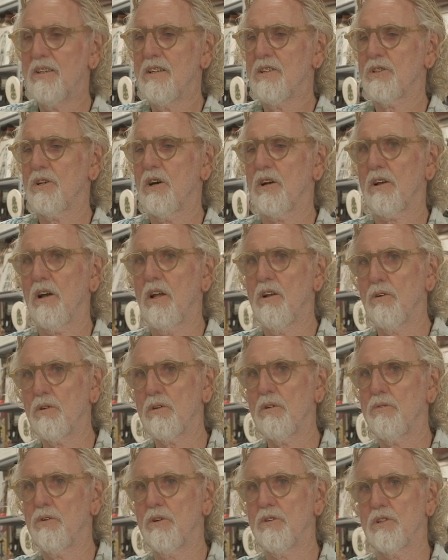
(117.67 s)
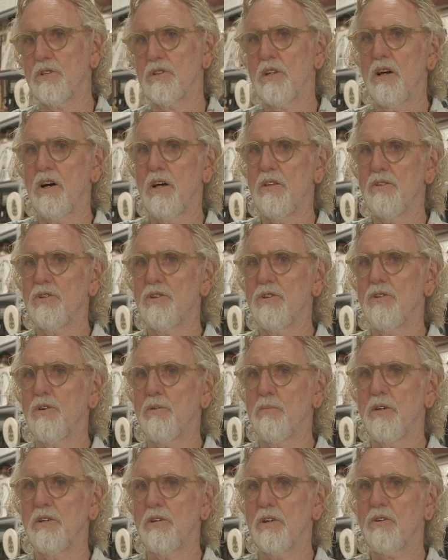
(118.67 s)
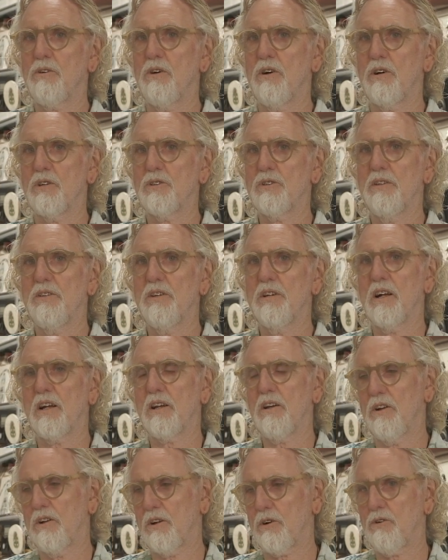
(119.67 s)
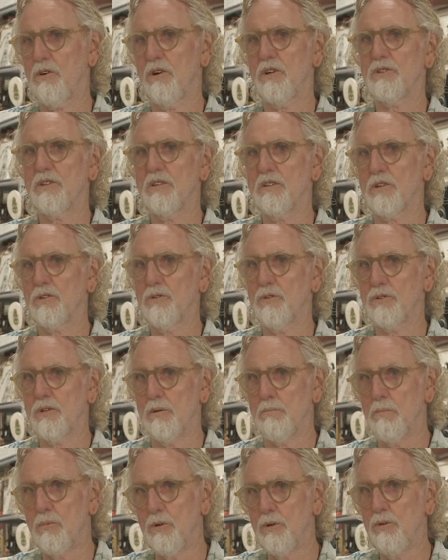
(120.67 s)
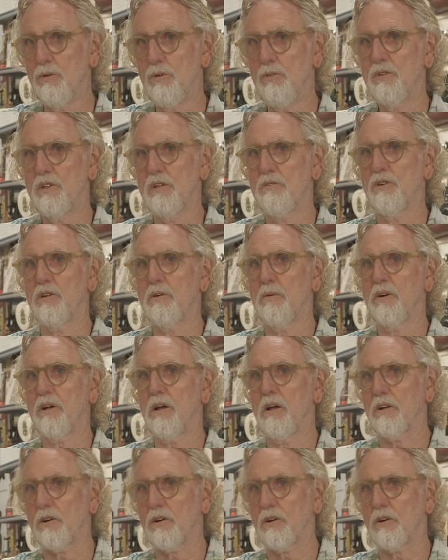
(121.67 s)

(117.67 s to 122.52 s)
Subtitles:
So I go looking for this line that you're not meant to cross, and then I go to cross it, and of course it moves every time I go to